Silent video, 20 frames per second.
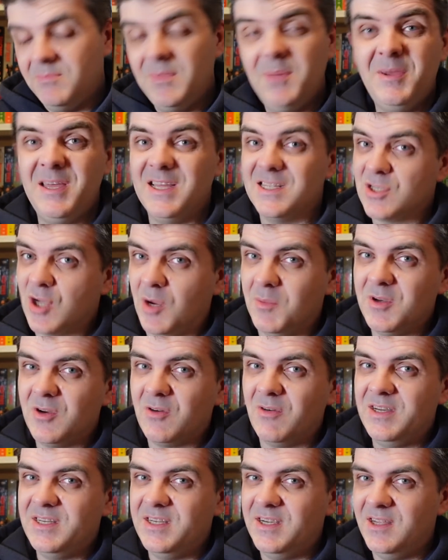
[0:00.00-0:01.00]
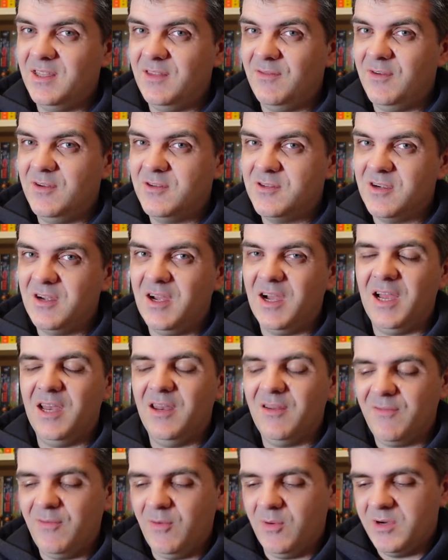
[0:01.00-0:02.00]
maybe it's coming to Criterion in the future. I
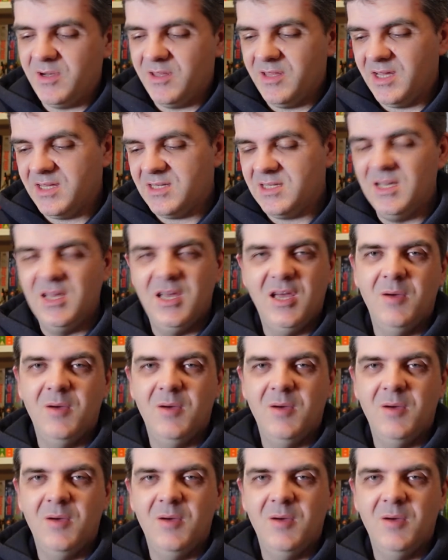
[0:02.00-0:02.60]
look forward to that.